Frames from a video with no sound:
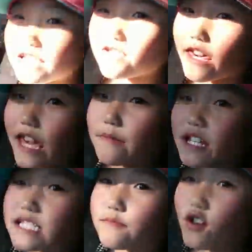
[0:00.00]
because
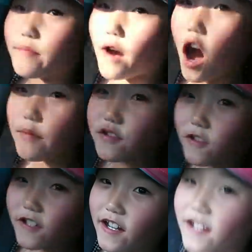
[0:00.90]
gaming's more
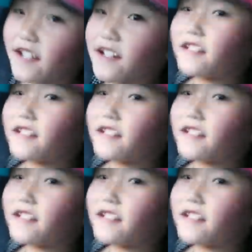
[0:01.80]
popular.